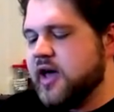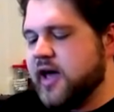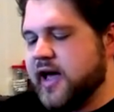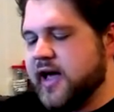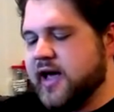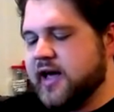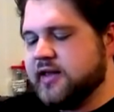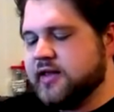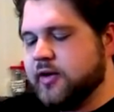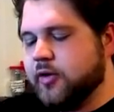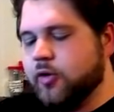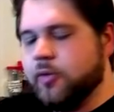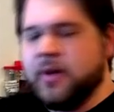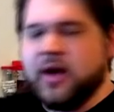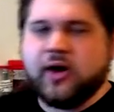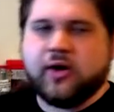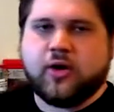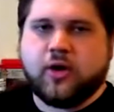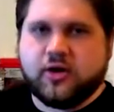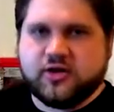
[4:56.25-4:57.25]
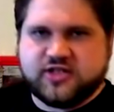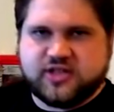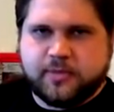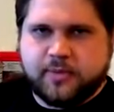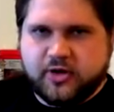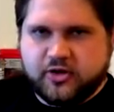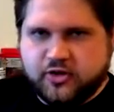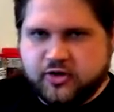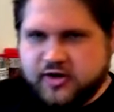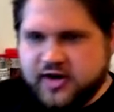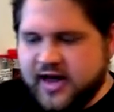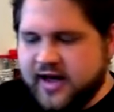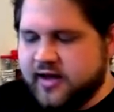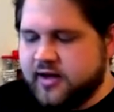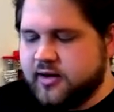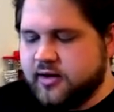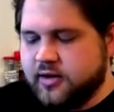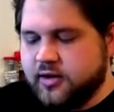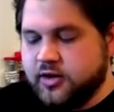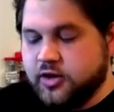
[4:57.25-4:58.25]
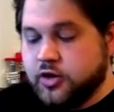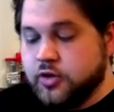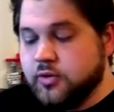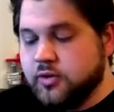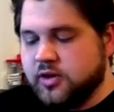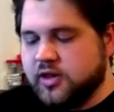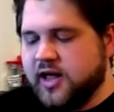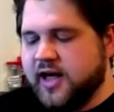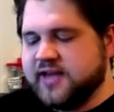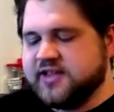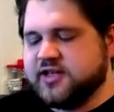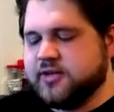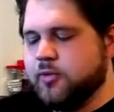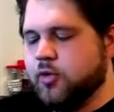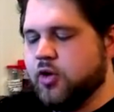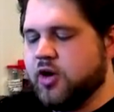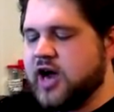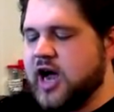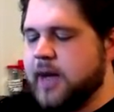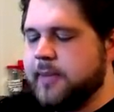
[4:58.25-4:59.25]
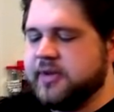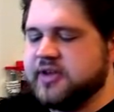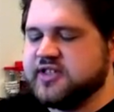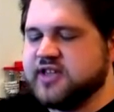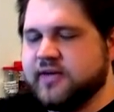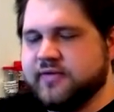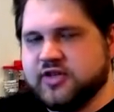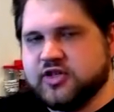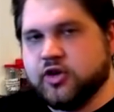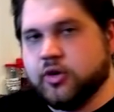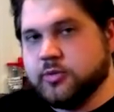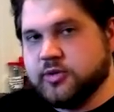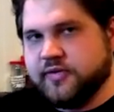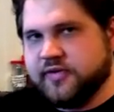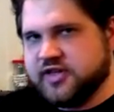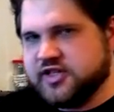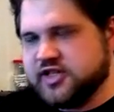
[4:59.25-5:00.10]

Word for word: and there were better cards to build your deck utilizing more copies of in terms of